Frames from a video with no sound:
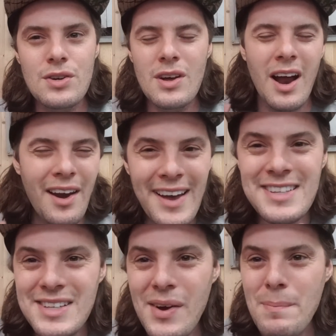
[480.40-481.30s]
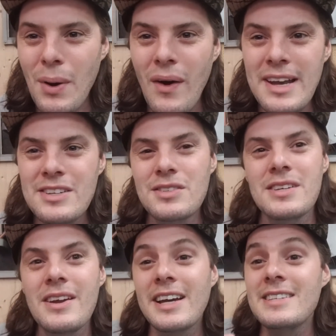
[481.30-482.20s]
on, I like to go in blind because
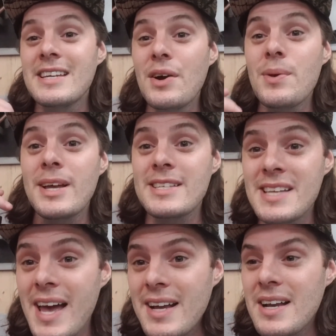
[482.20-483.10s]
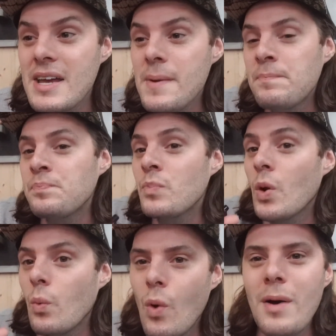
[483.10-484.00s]
then I can tell you exactly
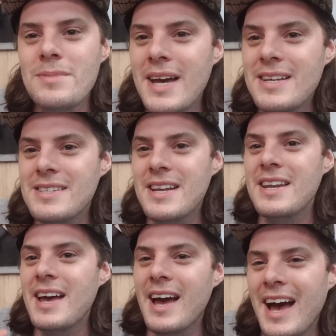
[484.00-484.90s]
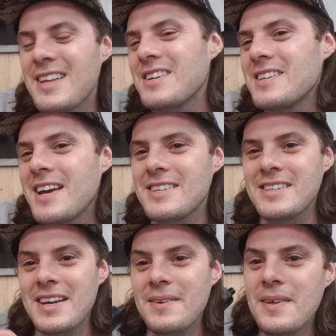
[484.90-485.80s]
what I'm tasting as I taste
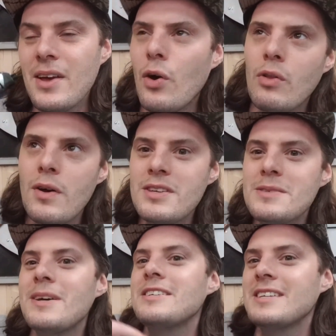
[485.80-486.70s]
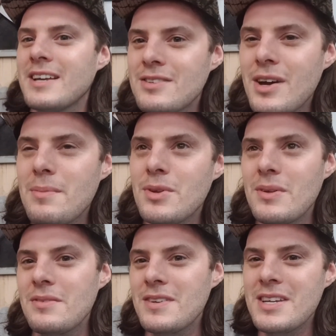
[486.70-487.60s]
it. Although this is my second time
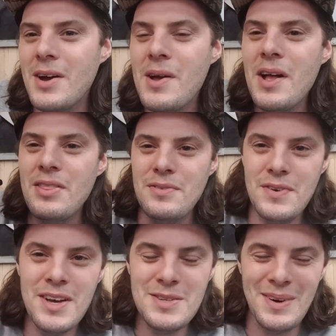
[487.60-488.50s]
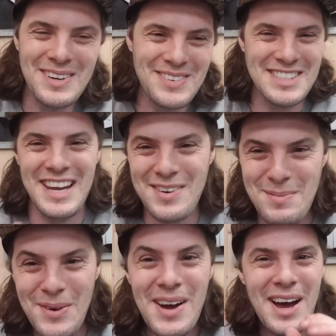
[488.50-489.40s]
doing the video, the first one was
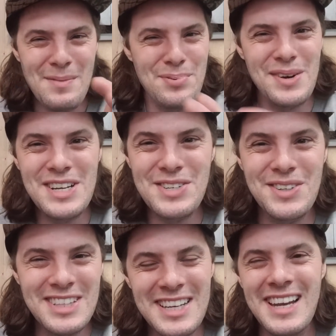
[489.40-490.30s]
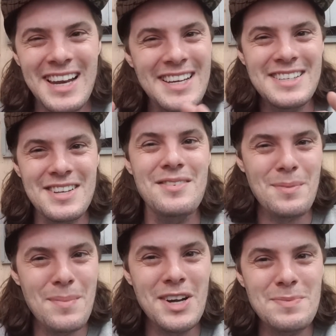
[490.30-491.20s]
terrible. I'm pretty sure Dinner Lady deserve a
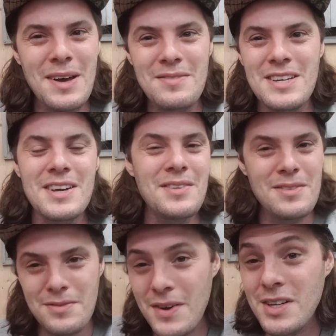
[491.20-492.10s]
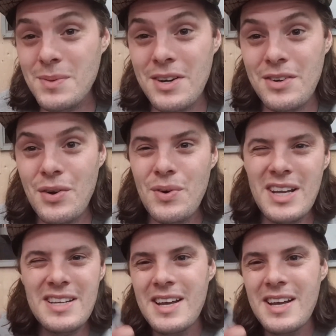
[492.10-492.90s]
much better video than the first one I recorded.